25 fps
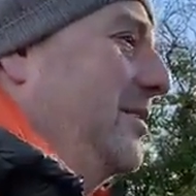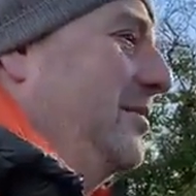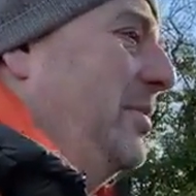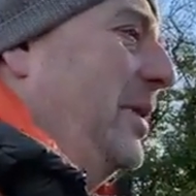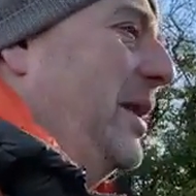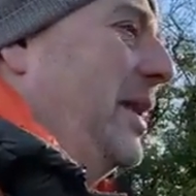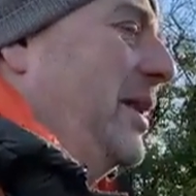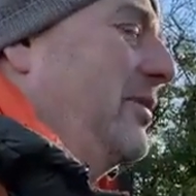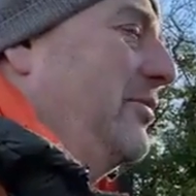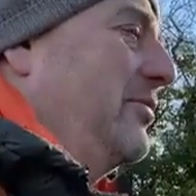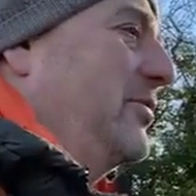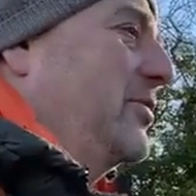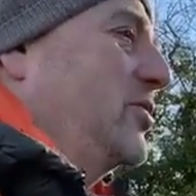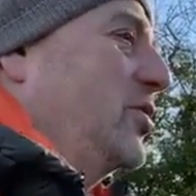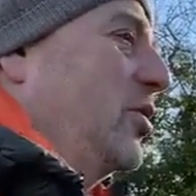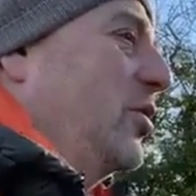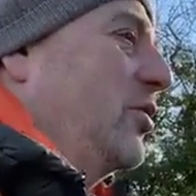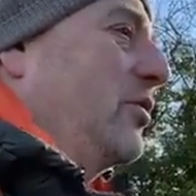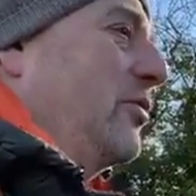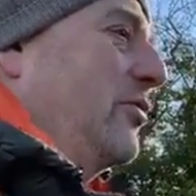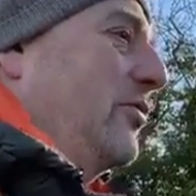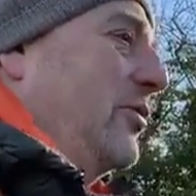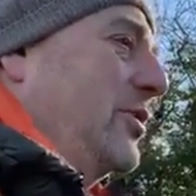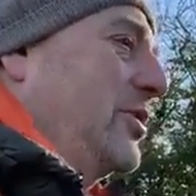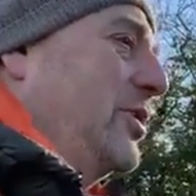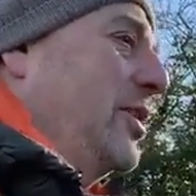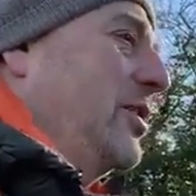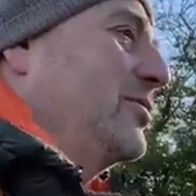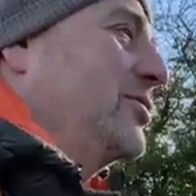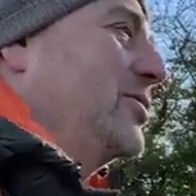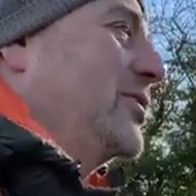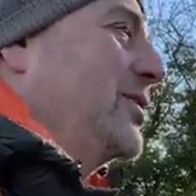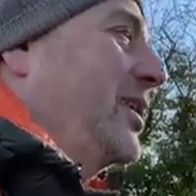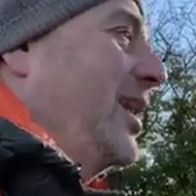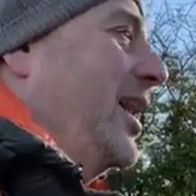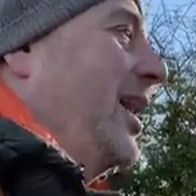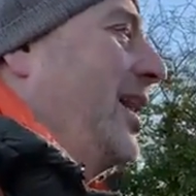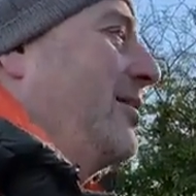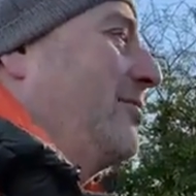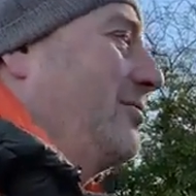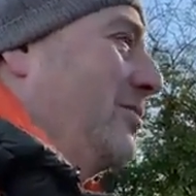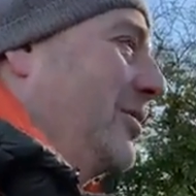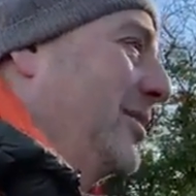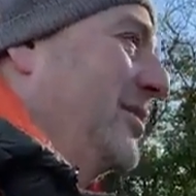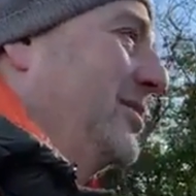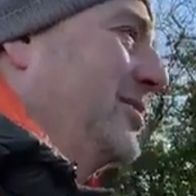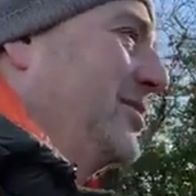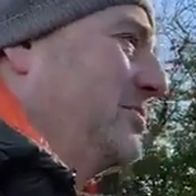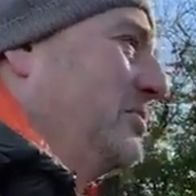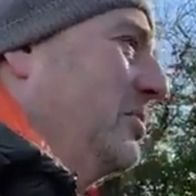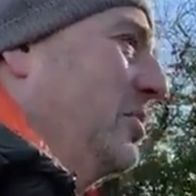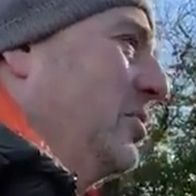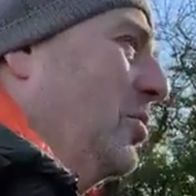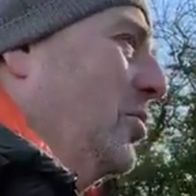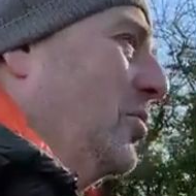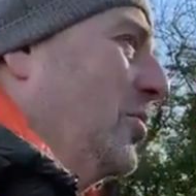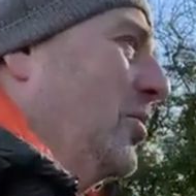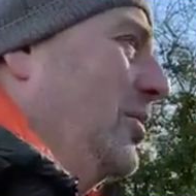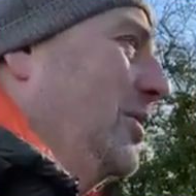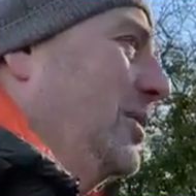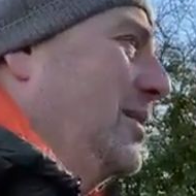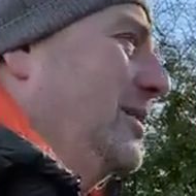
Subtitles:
being a photographer and using cameras more.